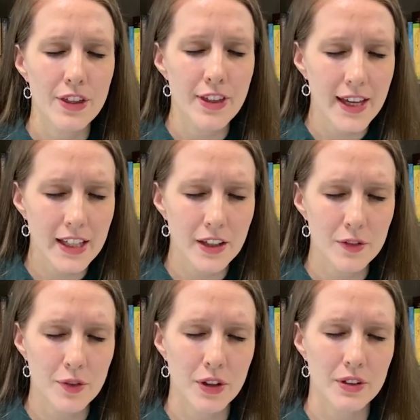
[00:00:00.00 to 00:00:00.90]
Thank you
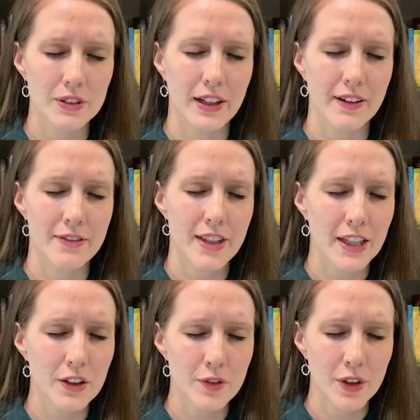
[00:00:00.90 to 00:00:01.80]
for your love.
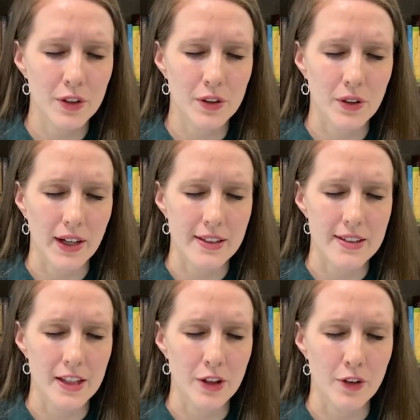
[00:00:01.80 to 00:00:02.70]
Thank you for your grace
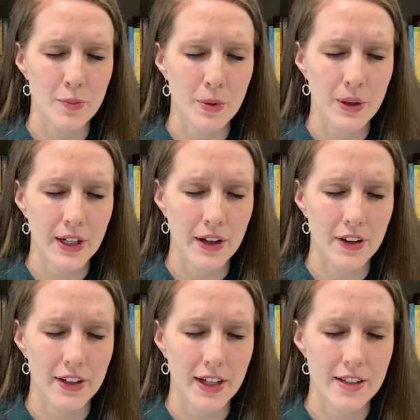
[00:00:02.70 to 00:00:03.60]
that you have poured out
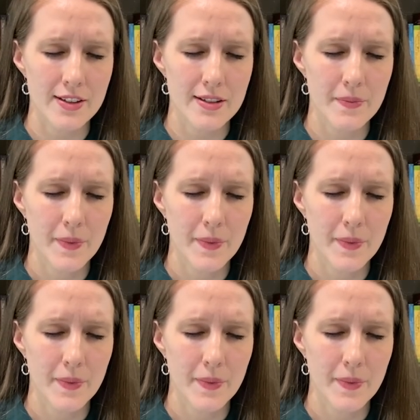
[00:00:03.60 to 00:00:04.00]
on us.